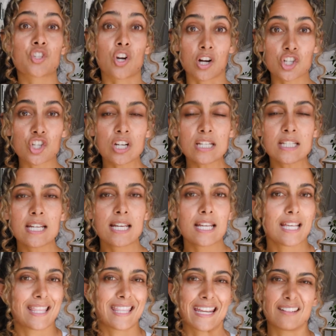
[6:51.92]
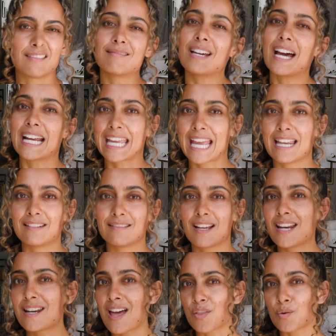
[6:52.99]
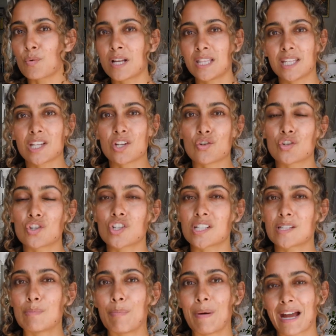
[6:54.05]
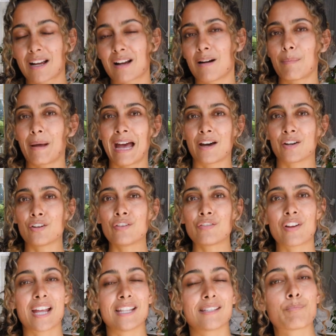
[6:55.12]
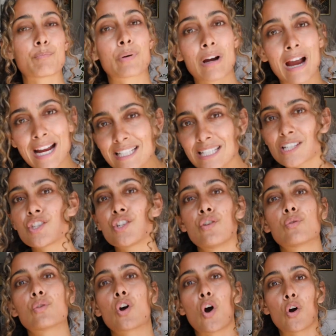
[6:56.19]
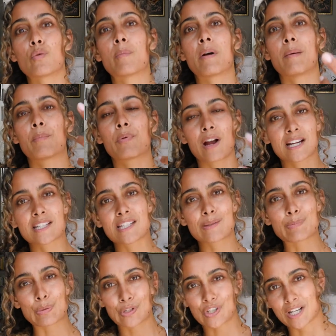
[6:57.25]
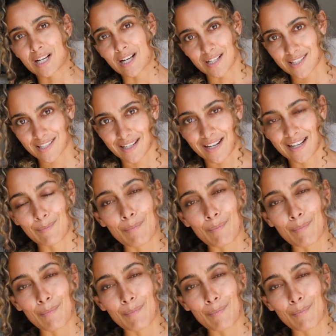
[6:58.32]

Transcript: junction, then again, another one that you should just back up out of and practice your cobra, practice Bhujangasana.